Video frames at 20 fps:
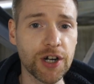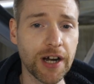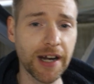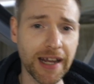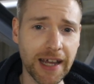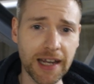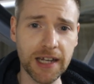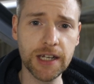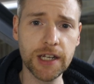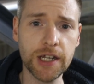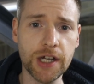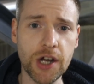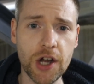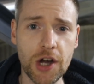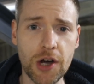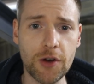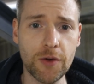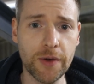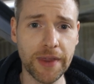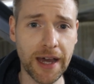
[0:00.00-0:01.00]
trying to get into your
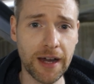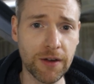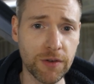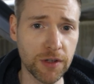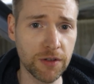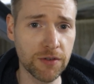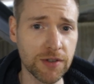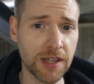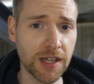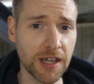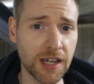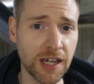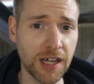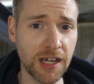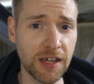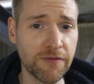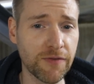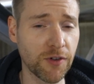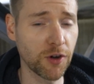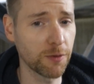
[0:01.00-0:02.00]
car without using the
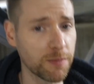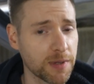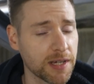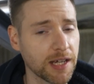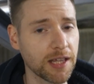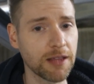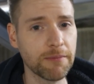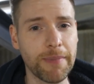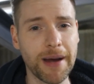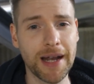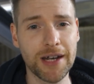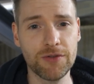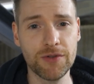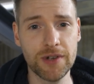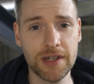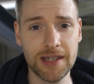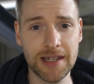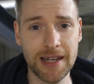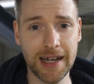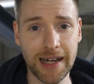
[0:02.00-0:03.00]
key fob, say the
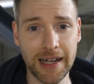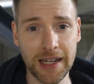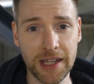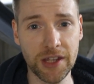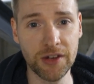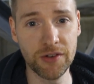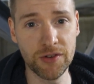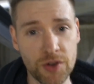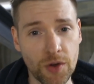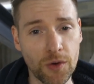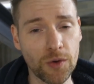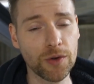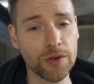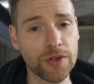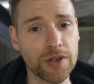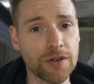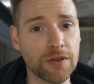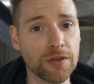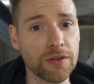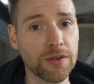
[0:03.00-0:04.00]
battery's died, there's
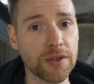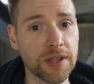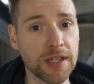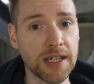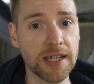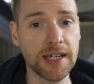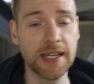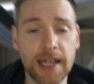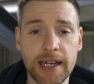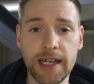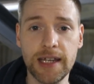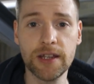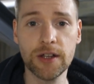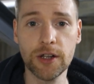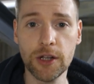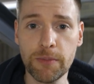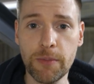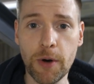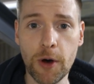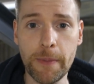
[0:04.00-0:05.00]
also the key
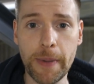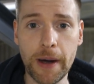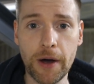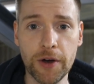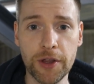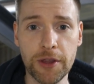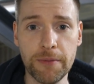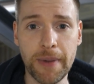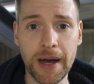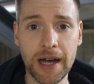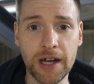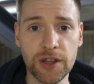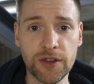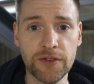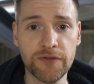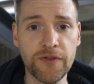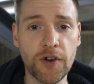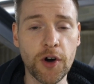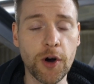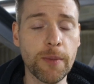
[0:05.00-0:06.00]
that will pop out of the back of the
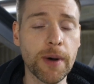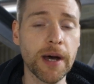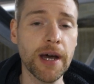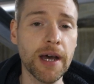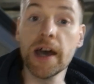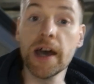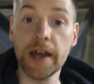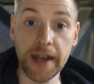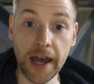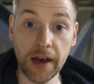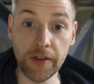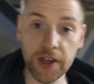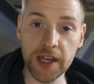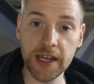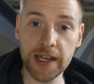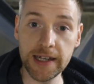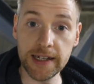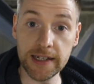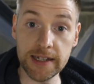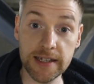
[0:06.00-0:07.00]
fob. Now, the
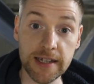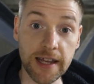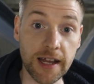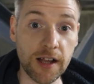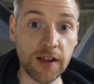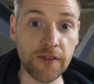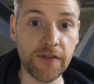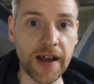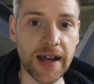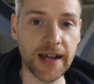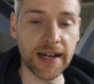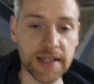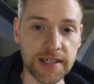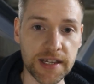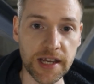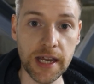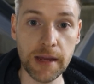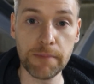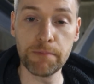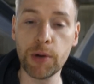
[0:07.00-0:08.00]
key itself has
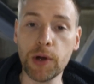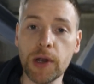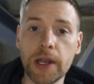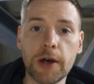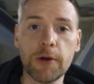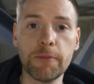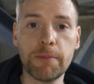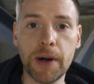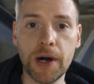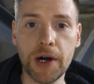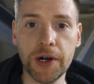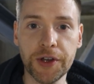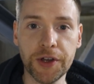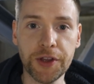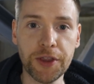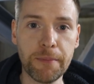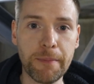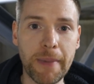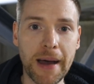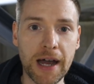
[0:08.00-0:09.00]
a pull-out part
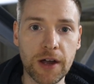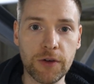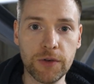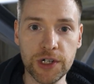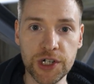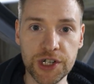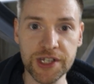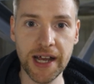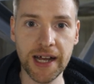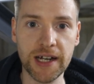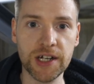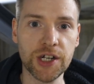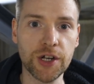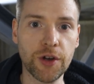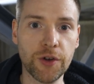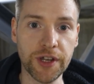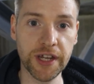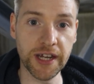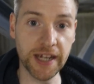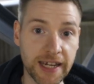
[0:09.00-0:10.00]
on the back, which has actually
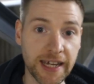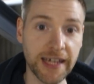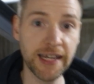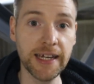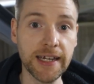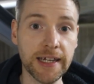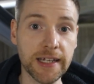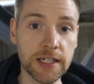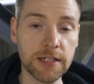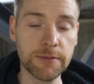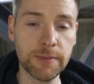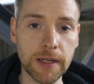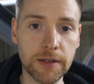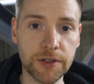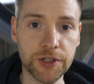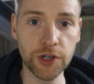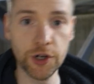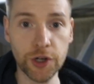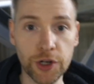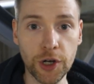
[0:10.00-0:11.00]
got your key in to be
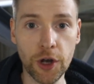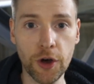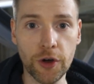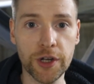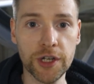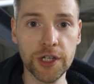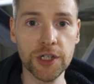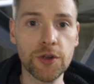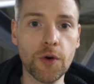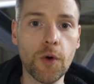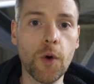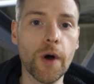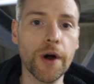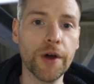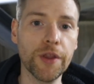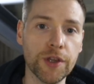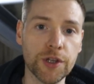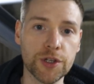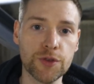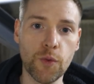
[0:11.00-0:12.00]
able to unlock your door.
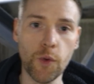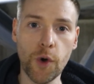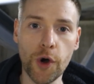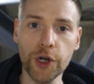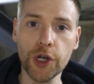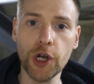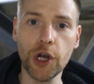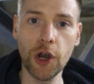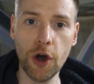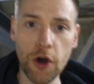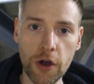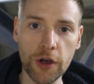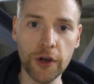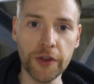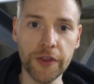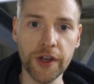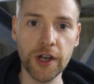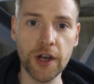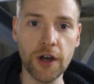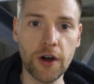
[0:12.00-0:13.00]
And there's one lock
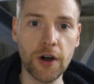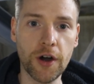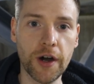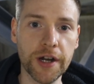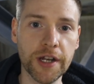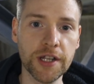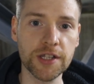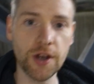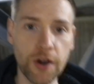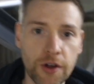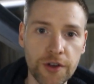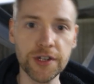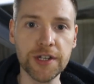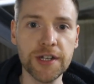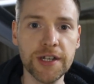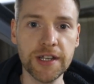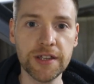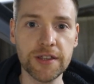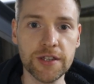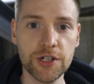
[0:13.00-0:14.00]
on the car, and it's
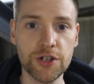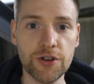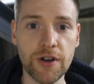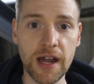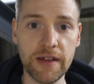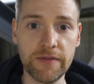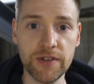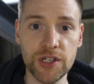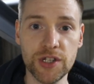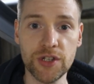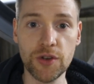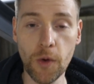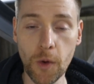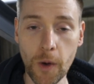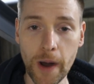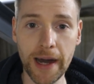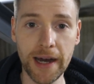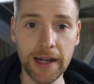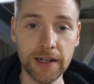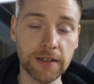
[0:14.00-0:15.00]
underneath the driver's
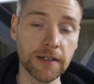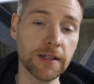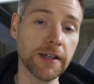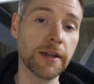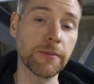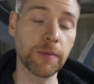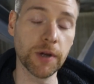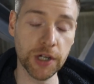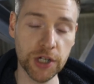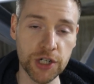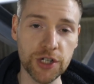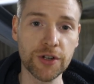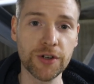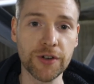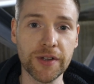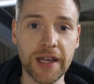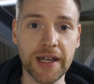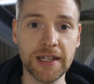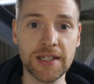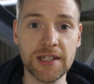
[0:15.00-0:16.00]
door handle, and I'm going to
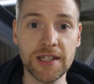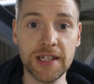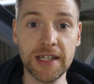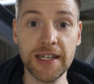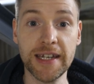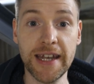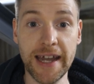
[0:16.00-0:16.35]
show that to you